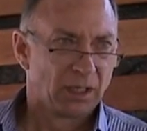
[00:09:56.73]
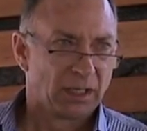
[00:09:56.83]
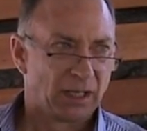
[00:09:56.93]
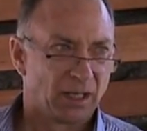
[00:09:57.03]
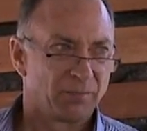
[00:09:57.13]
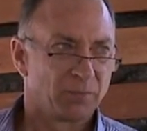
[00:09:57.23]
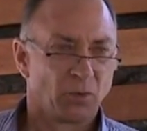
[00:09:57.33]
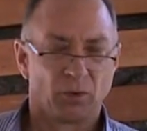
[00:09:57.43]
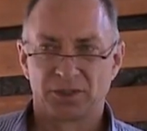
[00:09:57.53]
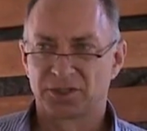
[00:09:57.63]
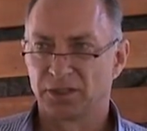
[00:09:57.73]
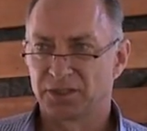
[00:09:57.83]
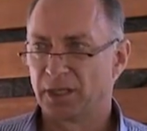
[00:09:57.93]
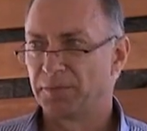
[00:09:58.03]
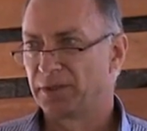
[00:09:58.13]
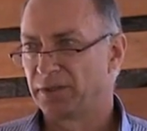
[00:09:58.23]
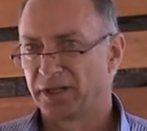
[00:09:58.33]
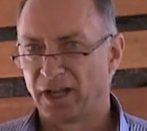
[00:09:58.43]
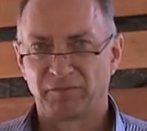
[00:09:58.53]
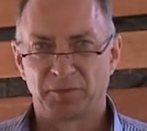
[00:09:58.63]
or it's not something that
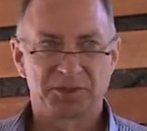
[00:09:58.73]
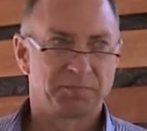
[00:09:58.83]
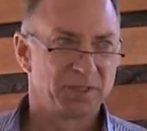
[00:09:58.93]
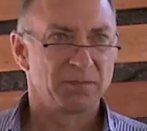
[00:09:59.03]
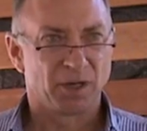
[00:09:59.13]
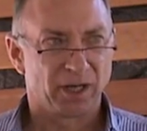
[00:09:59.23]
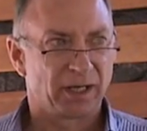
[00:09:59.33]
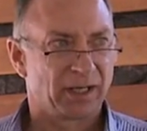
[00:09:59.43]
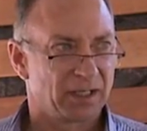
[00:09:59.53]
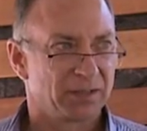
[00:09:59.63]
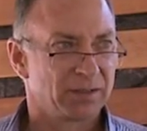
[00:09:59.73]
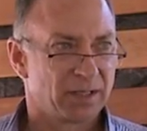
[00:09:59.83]
governments beat mining